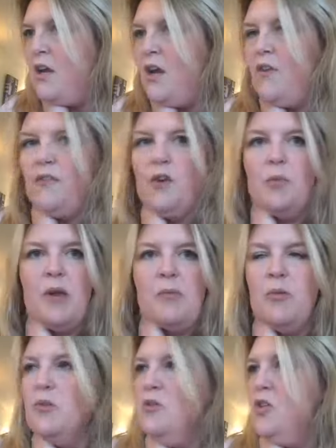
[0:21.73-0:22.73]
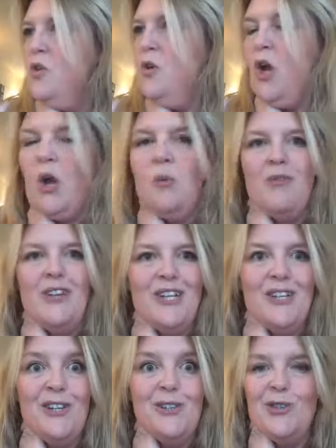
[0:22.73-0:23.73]
a few people to
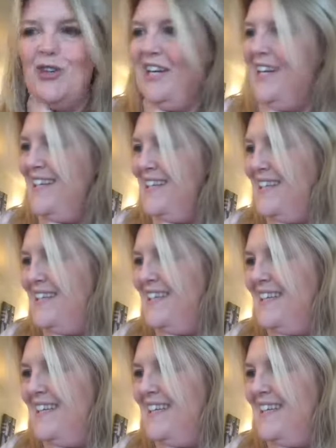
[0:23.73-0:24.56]
hopefully join us.